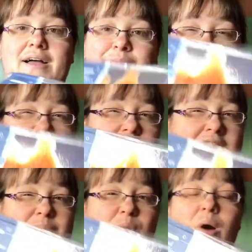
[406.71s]
I'm
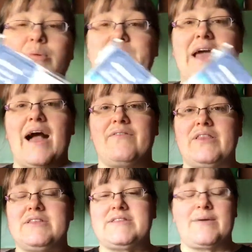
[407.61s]
gonna probably have
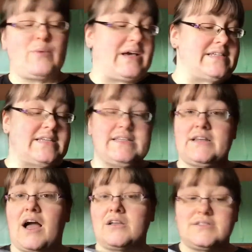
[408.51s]
it the same way as I did
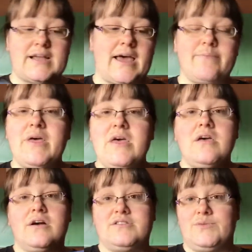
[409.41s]
last time
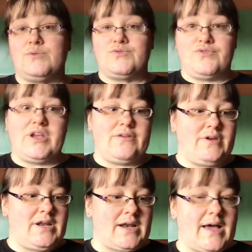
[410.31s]
because it was
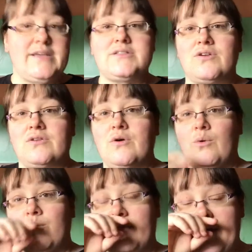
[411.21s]
really nice on the
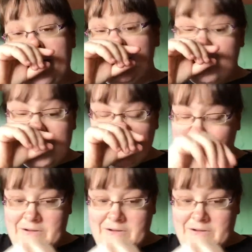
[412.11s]
corn fins.